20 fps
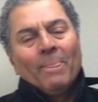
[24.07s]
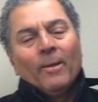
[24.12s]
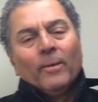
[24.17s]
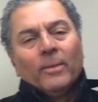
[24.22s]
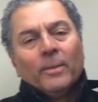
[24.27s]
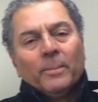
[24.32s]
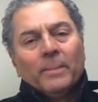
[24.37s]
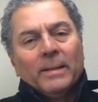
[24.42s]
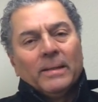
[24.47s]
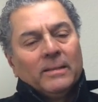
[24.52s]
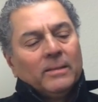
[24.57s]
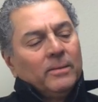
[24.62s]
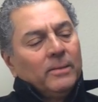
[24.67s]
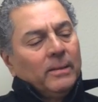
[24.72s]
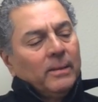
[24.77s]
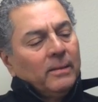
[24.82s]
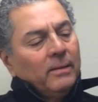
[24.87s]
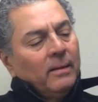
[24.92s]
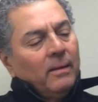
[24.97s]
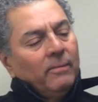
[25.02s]
on the bass
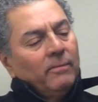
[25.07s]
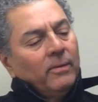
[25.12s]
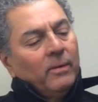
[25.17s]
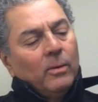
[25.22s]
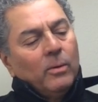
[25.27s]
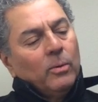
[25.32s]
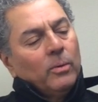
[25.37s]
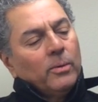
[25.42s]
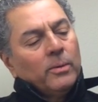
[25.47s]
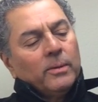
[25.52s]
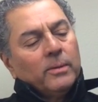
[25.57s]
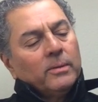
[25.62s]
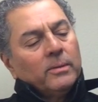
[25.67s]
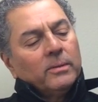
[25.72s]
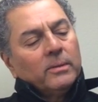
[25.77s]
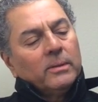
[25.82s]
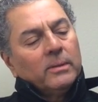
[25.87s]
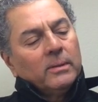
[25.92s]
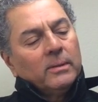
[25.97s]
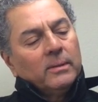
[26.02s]
you're going to have the
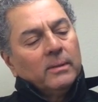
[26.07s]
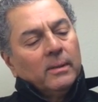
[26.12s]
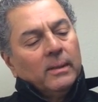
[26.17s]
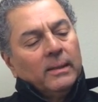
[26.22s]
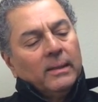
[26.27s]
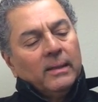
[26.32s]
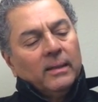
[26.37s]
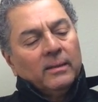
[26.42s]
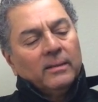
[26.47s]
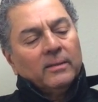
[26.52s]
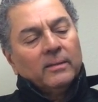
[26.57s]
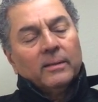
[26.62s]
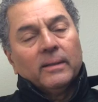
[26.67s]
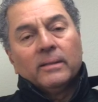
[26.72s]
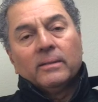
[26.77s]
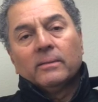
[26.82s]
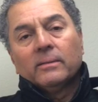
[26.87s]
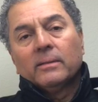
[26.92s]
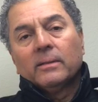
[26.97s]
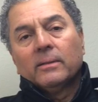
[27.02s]
chords and the
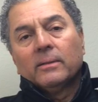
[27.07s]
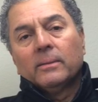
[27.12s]
alterations.